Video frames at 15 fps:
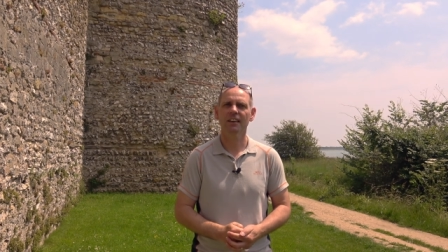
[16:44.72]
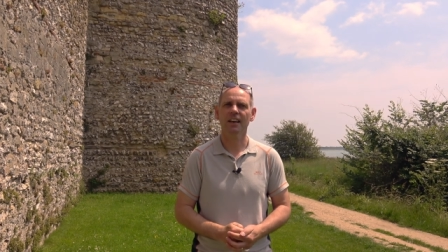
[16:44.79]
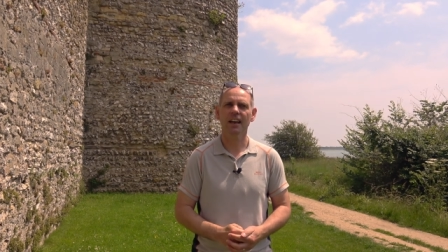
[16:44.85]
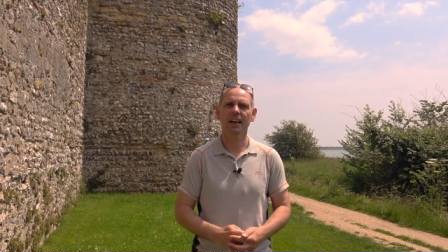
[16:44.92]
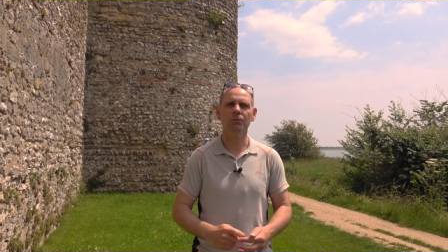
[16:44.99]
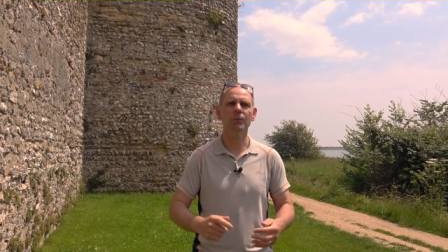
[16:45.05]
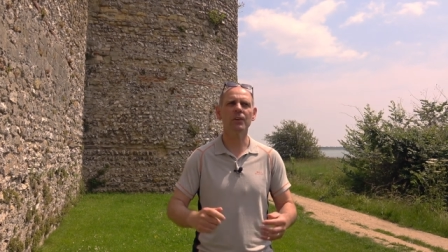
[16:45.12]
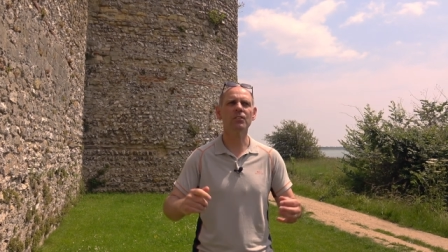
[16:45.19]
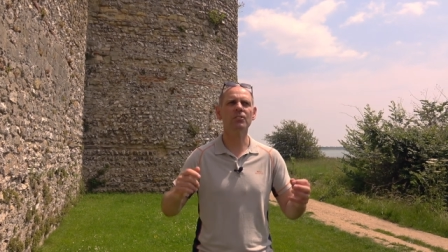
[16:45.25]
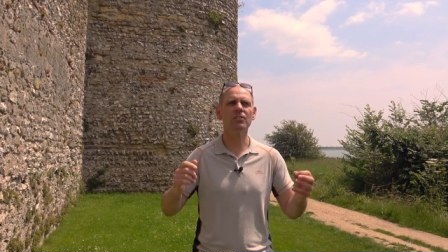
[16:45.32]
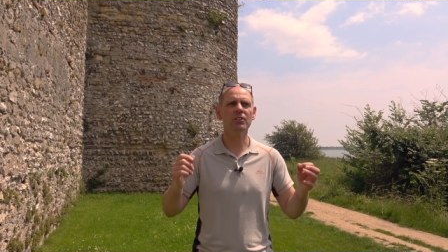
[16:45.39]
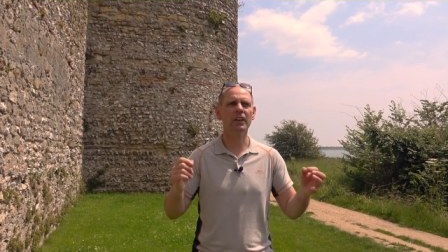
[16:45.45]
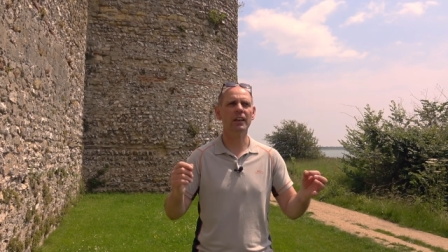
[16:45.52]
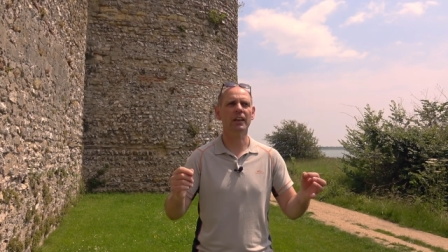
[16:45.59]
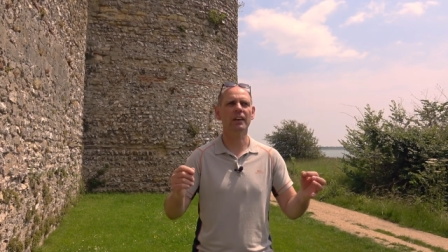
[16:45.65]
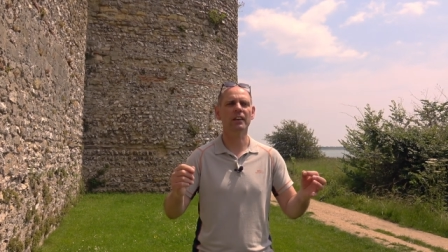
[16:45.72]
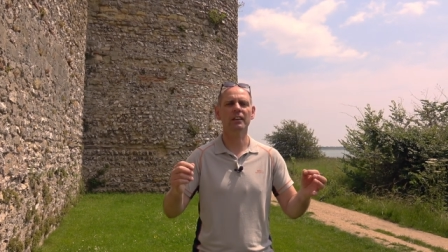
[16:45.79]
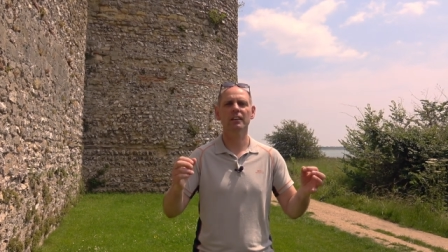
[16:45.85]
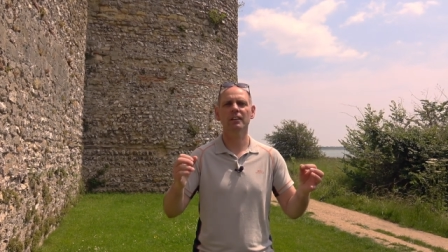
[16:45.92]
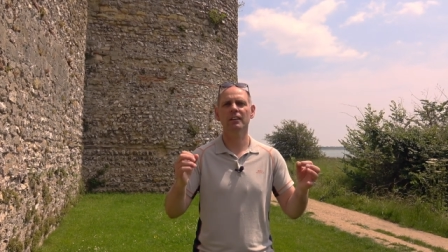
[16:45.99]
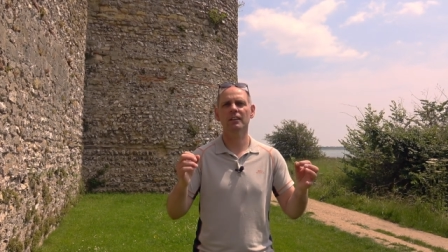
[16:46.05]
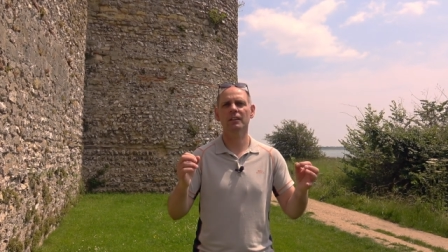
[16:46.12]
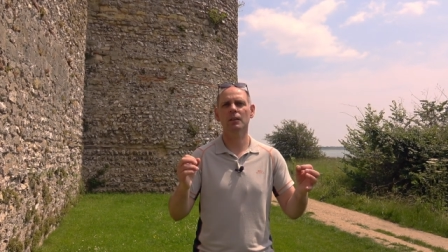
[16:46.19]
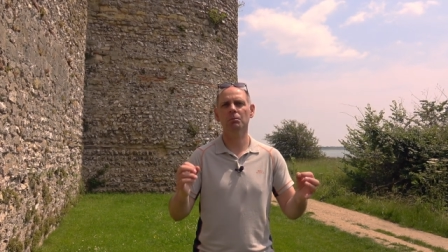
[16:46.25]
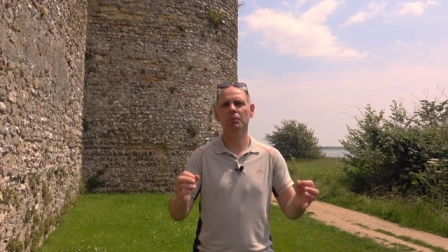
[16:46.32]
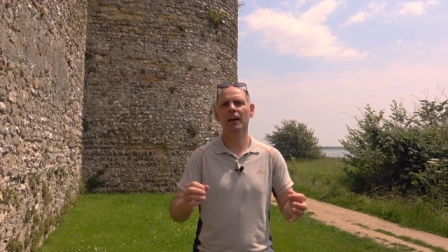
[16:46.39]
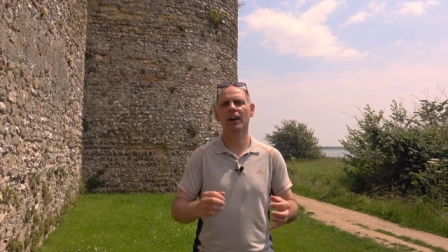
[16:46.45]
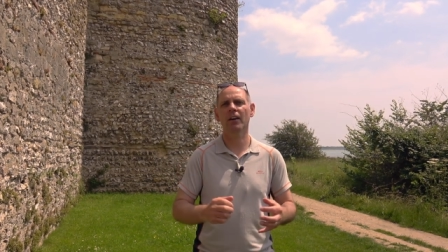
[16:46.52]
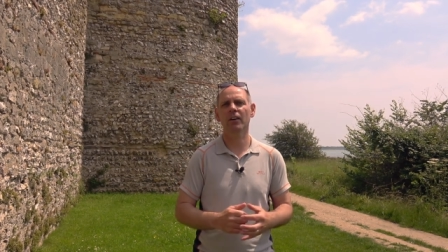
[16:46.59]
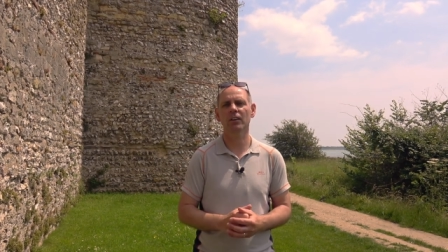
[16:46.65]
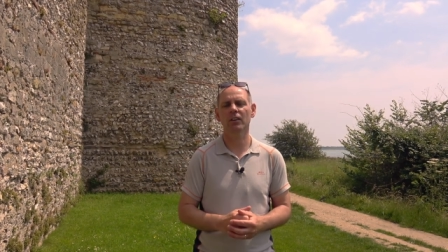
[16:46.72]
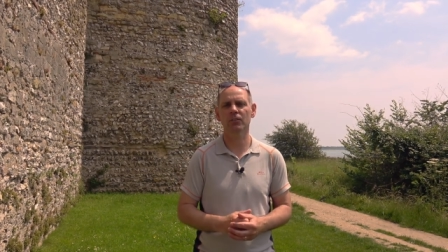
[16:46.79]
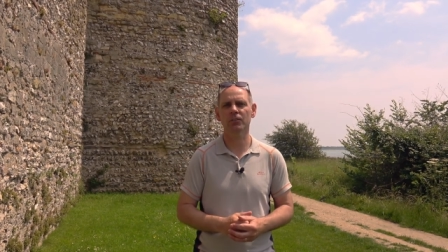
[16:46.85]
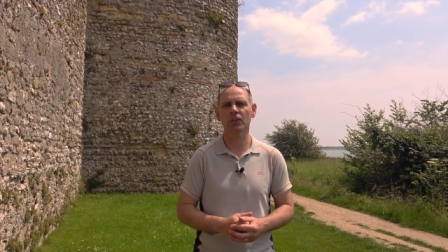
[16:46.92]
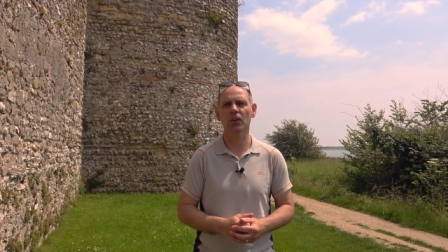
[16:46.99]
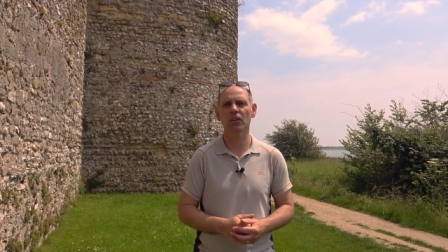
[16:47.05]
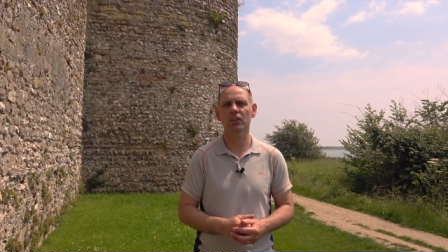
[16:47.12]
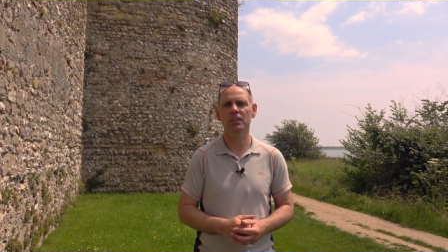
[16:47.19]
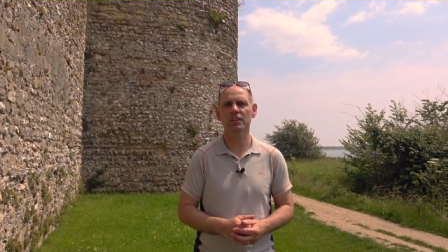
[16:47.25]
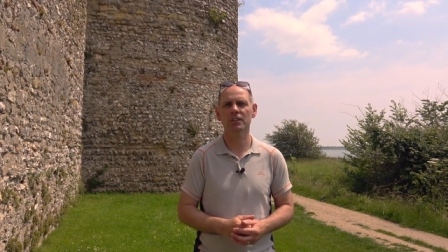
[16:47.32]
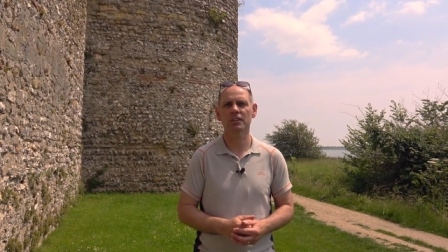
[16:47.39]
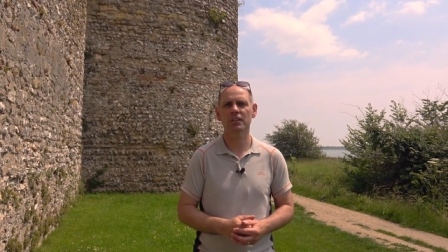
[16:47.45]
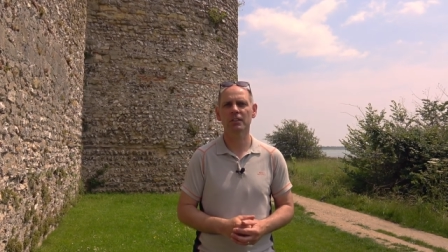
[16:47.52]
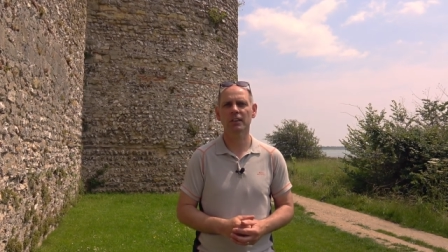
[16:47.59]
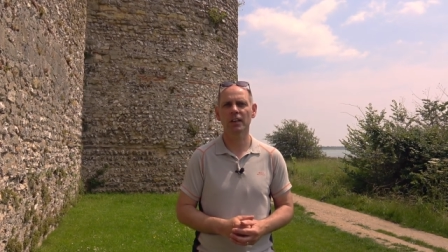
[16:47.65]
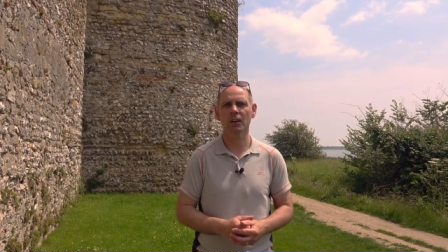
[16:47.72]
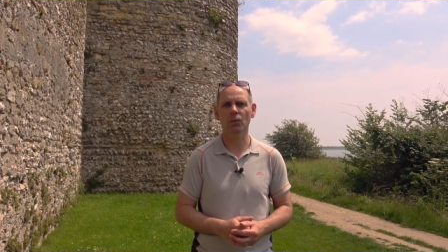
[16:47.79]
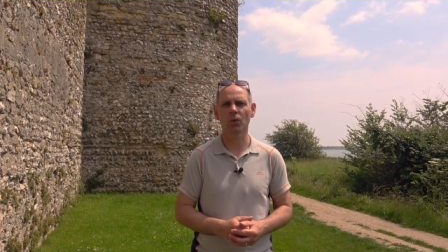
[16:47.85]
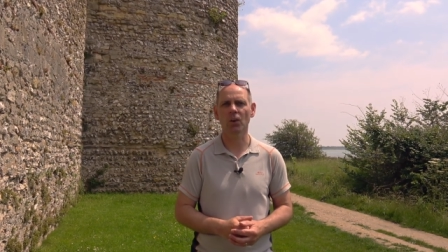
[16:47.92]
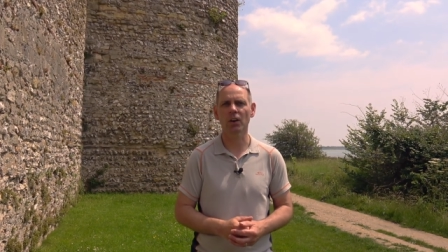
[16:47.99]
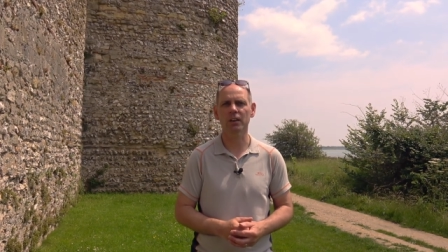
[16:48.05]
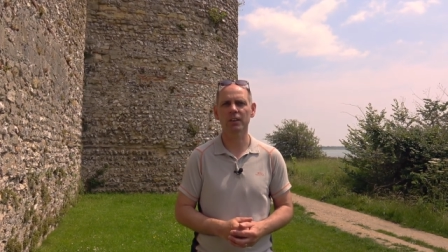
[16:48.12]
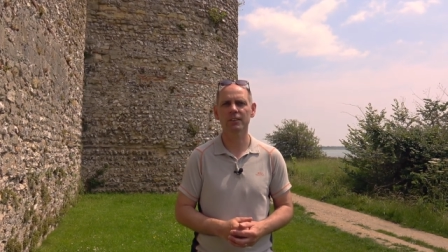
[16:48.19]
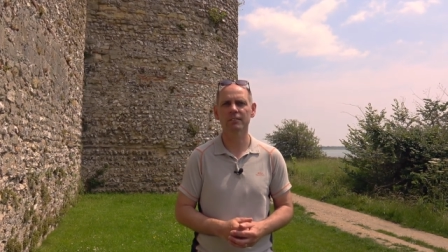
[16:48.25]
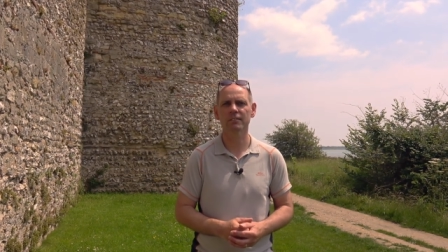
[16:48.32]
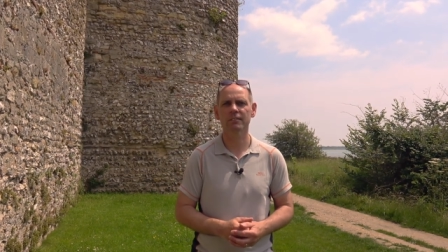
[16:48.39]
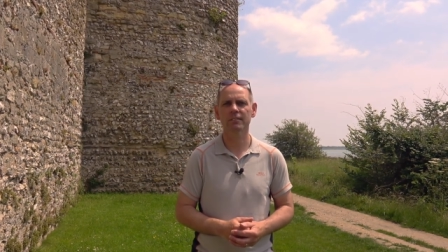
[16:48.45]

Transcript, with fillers: And we see the power of God at work.